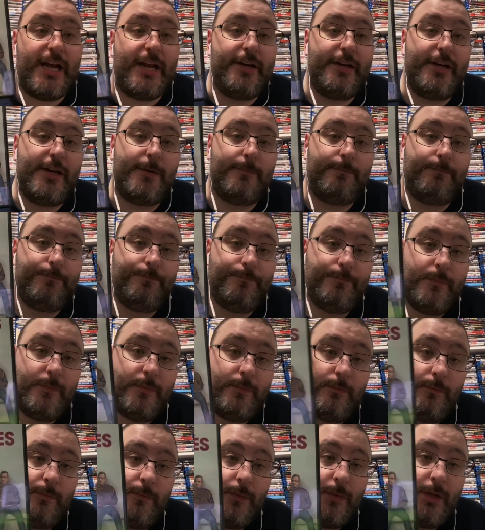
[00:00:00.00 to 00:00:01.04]
here.
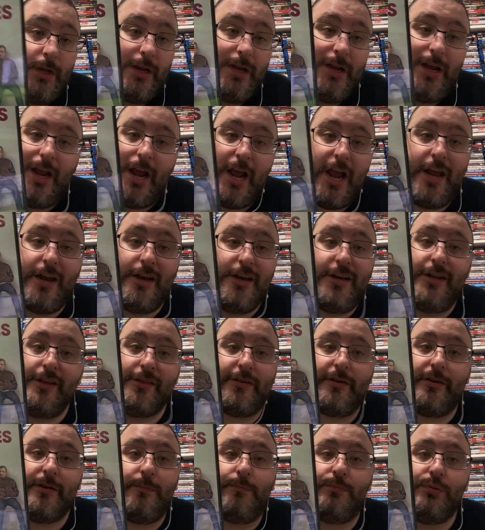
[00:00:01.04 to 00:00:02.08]
And
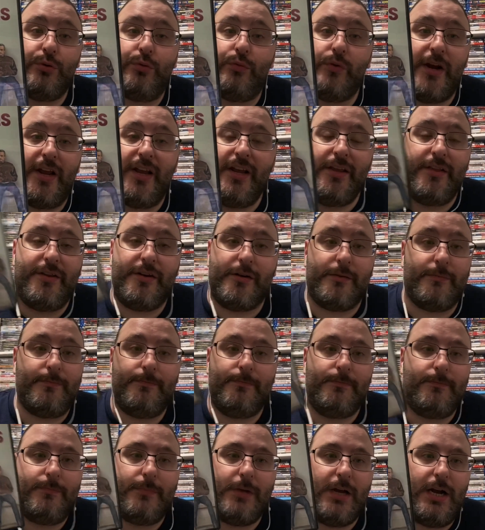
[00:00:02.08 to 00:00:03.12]
neither the Blu-ray either.
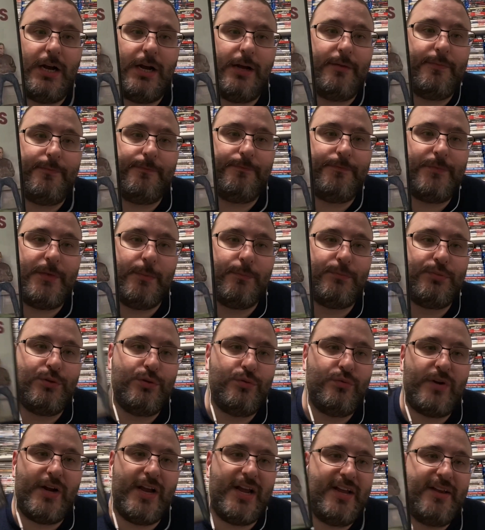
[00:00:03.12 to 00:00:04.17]
The
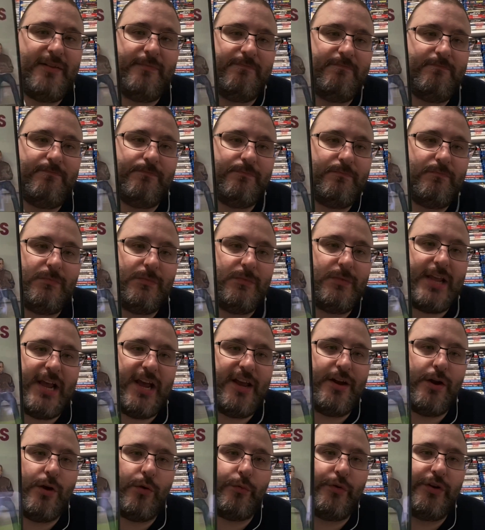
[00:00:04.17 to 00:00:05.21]
Blu-ray had
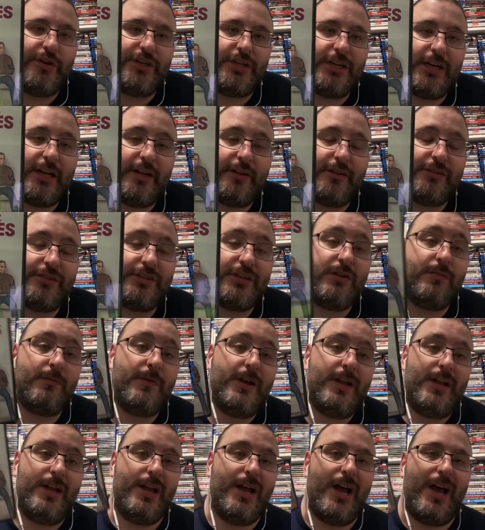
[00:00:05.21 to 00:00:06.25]
no region on it. So
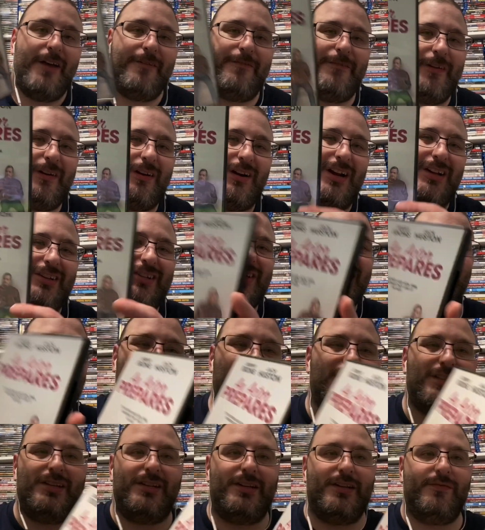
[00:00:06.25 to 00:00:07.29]
I figured I'll just get
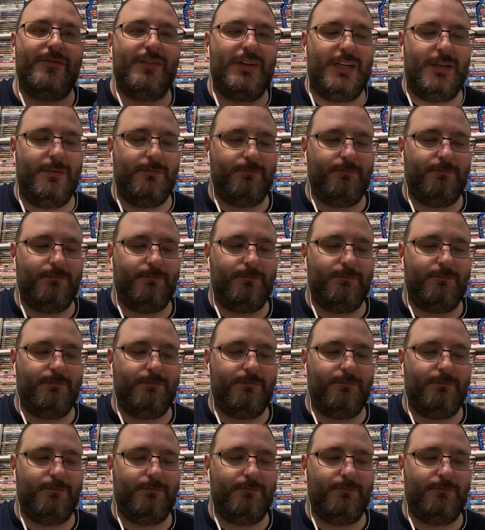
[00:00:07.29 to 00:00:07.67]
the DVD.